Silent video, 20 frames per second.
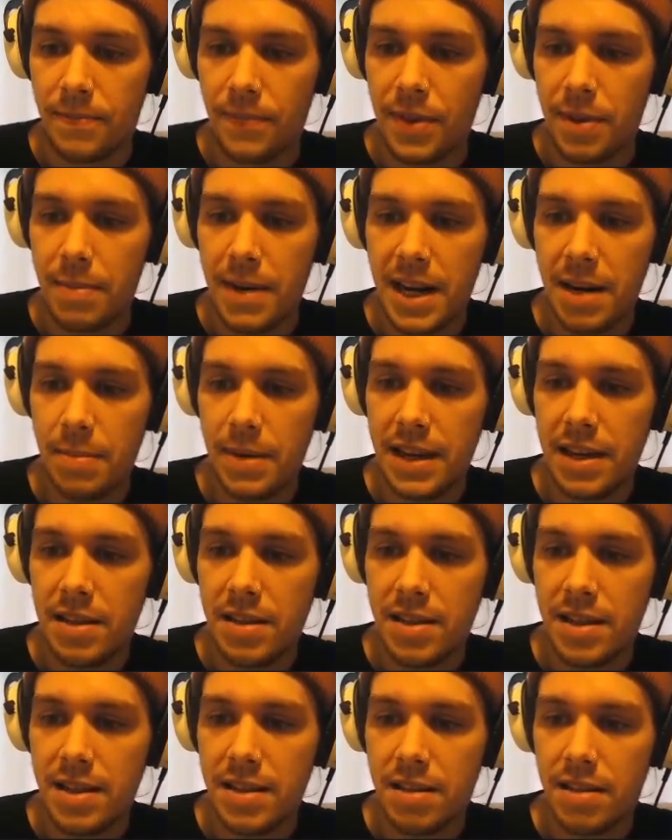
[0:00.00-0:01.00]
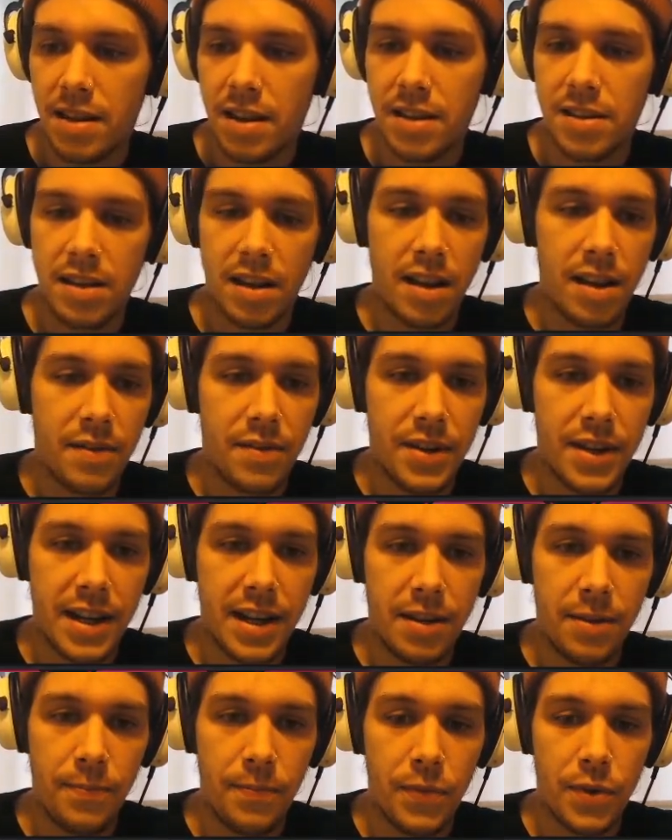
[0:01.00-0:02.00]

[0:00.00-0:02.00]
The mana base is Castle Ardenvale.